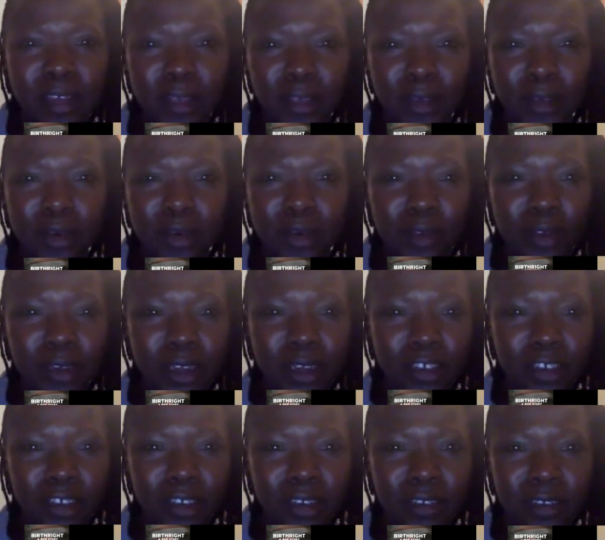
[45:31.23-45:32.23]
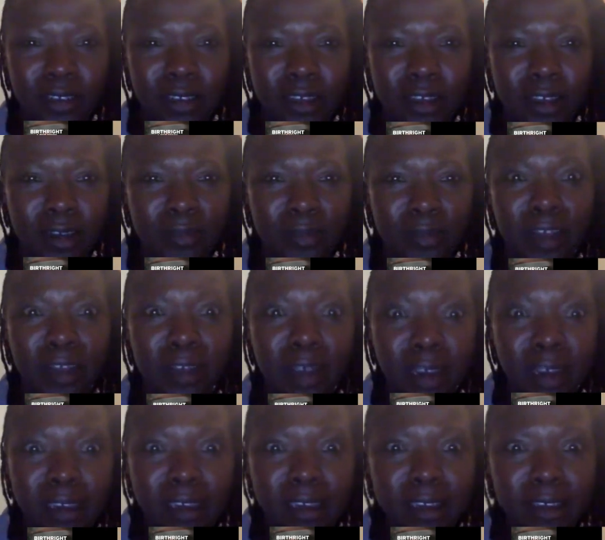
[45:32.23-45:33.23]
ethical and religious
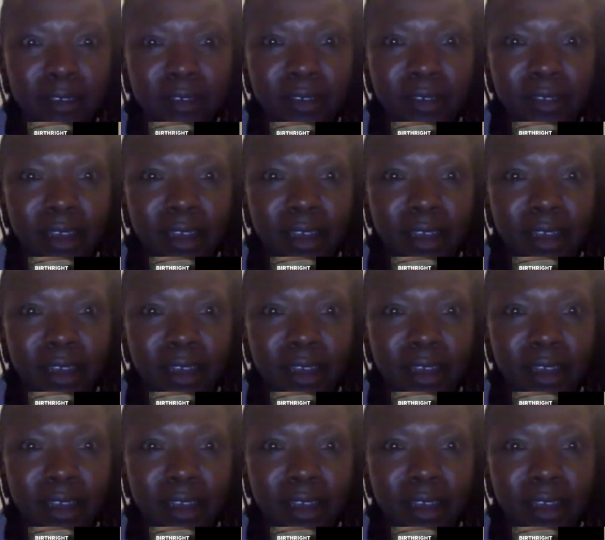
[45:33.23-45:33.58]
directives.